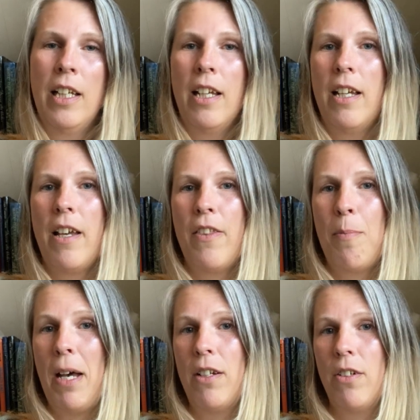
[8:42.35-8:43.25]
The
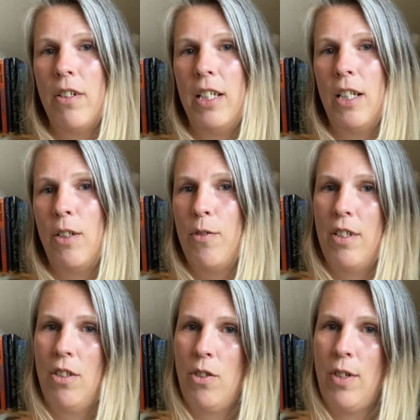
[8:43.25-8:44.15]
pattern includes
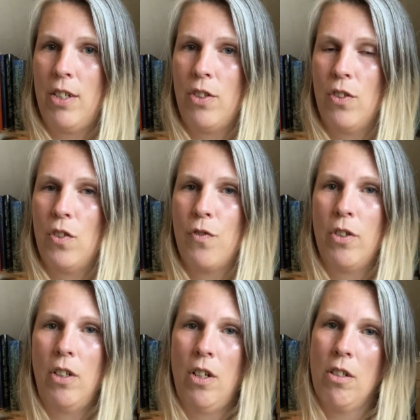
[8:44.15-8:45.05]
instructions
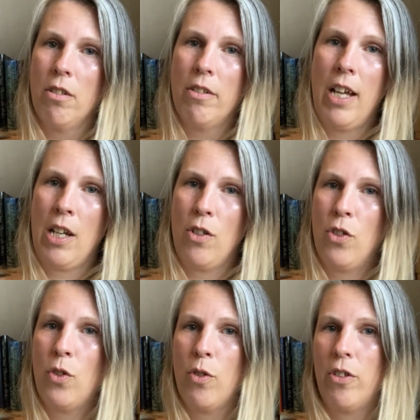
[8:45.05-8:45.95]
for a longer and a
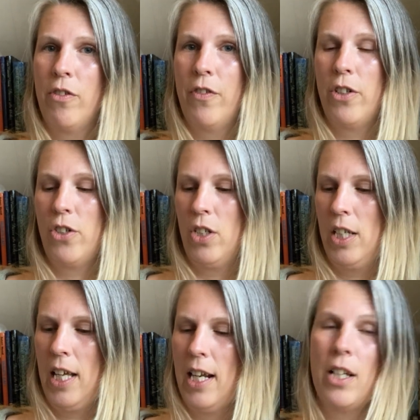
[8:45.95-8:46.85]
shorter
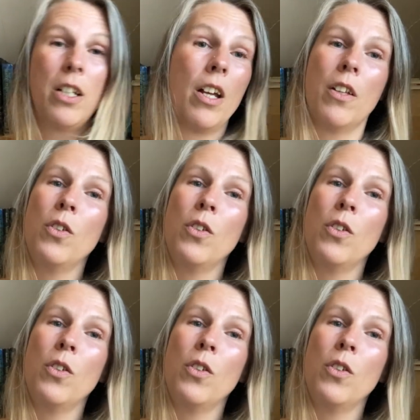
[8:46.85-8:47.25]
version, and I